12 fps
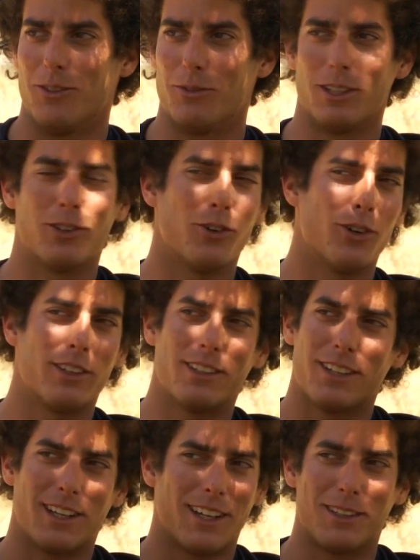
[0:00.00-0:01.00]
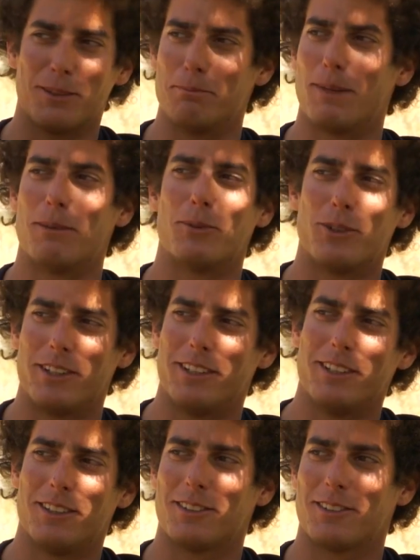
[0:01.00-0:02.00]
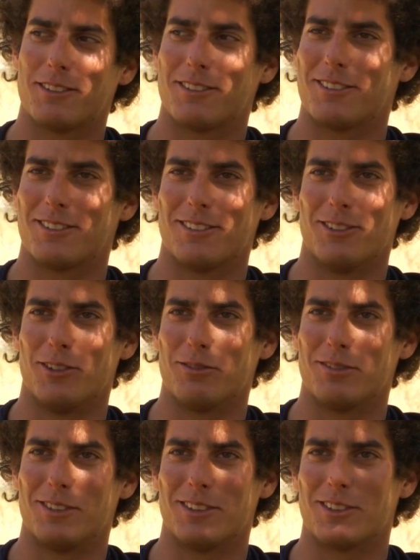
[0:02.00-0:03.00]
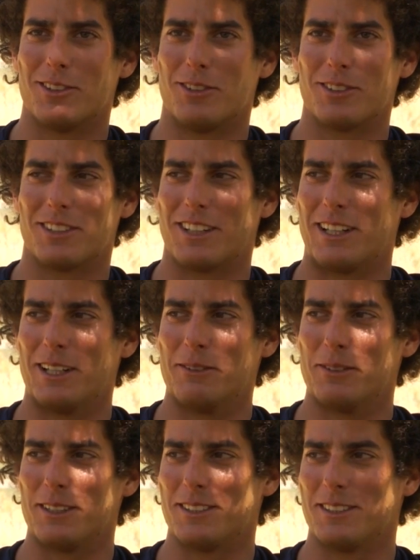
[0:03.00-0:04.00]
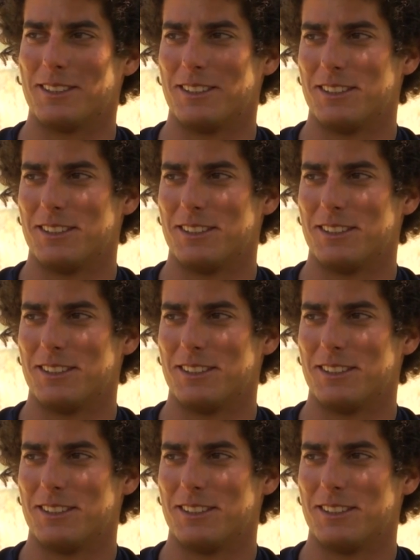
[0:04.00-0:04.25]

with all the memories of this long time? And